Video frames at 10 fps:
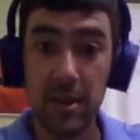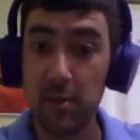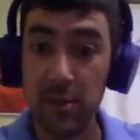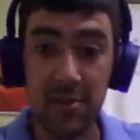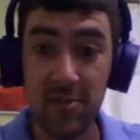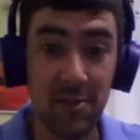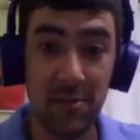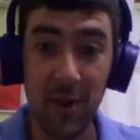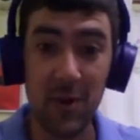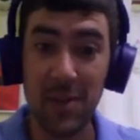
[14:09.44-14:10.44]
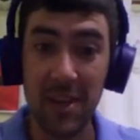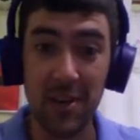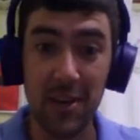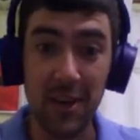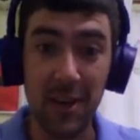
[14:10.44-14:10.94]
They'll leave the phone
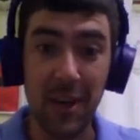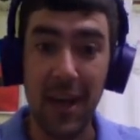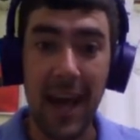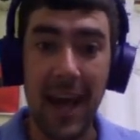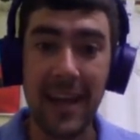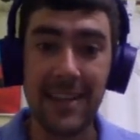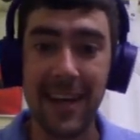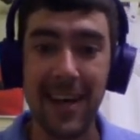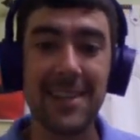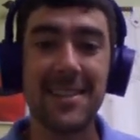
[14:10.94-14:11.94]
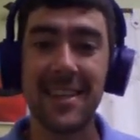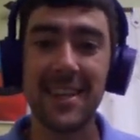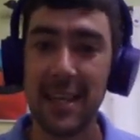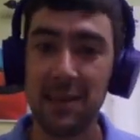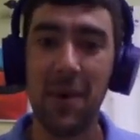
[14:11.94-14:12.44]
there. And I
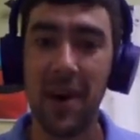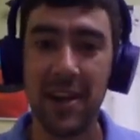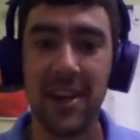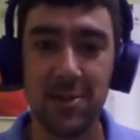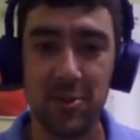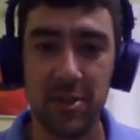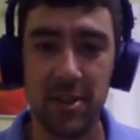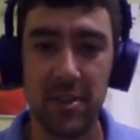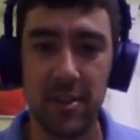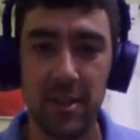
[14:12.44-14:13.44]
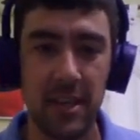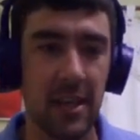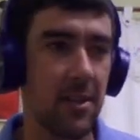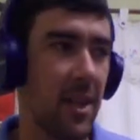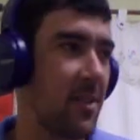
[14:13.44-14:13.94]
said, in my country,
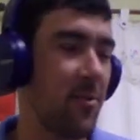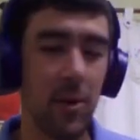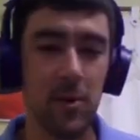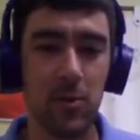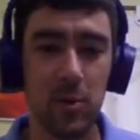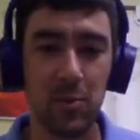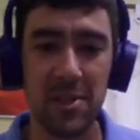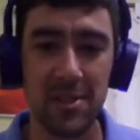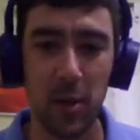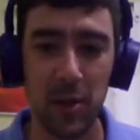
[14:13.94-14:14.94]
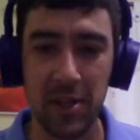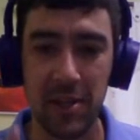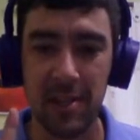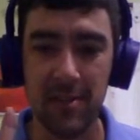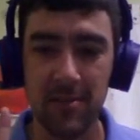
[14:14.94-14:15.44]
that phone will be stolen
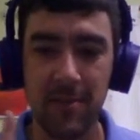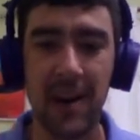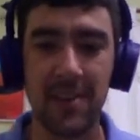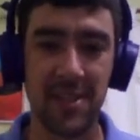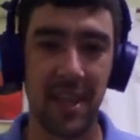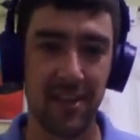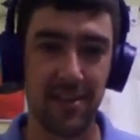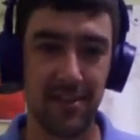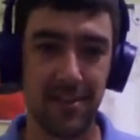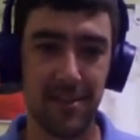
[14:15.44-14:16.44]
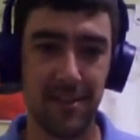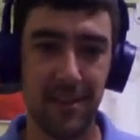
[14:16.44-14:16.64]
in 5 seconds.